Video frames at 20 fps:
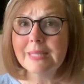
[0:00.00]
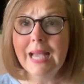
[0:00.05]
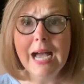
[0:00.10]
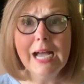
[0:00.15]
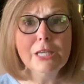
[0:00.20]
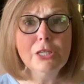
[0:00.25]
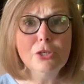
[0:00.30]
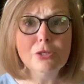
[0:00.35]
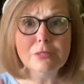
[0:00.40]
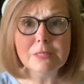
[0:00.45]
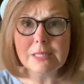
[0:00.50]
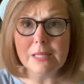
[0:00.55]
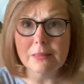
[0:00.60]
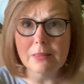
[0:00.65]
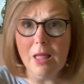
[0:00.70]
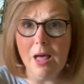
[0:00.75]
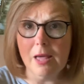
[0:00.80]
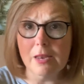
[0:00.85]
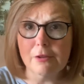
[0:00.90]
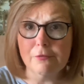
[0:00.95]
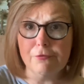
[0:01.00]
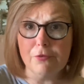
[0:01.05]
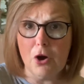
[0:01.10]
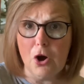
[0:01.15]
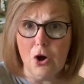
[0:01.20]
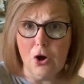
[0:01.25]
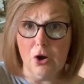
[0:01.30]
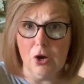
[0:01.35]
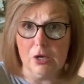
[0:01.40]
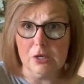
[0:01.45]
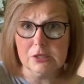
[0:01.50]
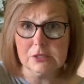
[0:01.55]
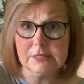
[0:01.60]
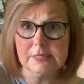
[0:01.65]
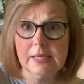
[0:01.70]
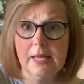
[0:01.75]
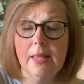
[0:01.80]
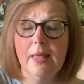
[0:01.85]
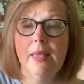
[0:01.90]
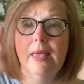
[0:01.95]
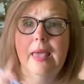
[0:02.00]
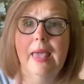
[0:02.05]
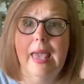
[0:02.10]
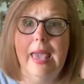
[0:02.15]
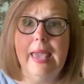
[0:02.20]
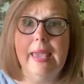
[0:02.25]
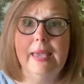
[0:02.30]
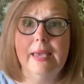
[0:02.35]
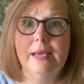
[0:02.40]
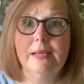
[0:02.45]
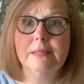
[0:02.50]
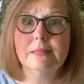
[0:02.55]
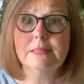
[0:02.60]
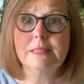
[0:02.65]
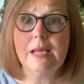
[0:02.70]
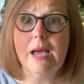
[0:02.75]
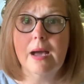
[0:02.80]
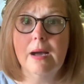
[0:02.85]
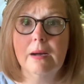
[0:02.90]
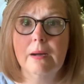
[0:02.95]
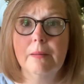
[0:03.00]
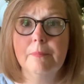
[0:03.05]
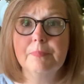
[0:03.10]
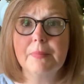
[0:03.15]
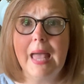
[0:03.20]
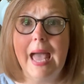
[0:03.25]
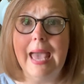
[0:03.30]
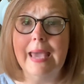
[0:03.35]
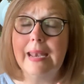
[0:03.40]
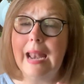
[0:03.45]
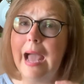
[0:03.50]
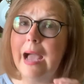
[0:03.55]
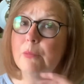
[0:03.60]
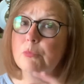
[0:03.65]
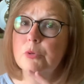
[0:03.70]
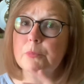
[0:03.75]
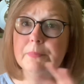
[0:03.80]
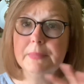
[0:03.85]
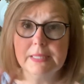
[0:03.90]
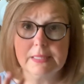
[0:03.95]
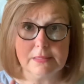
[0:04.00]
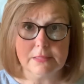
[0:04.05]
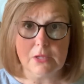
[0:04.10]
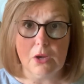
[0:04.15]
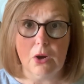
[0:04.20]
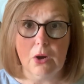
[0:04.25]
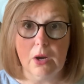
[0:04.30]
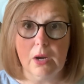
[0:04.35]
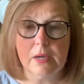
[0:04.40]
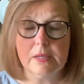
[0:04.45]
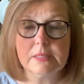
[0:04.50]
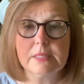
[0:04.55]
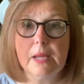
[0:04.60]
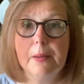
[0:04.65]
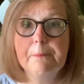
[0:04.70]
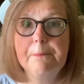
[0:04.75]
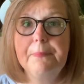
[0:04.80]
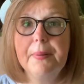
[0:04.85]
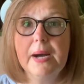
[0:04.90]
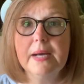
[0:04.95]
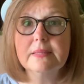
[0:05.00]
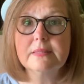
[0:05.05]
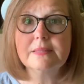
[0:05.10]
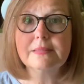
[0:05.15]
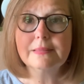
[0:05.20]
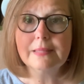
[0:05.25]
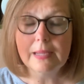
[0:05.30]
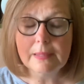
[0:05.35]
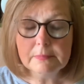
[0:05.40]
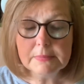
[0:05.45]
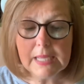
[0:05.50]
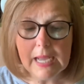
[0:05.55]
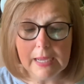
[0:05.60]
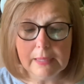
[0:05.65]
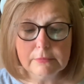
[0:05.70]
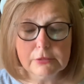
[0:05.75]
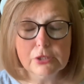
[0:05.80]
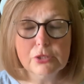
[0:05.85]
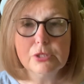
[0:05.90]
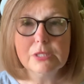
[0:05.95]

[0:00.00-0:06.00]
I use a lot of art, and I will mix art, but sometimes you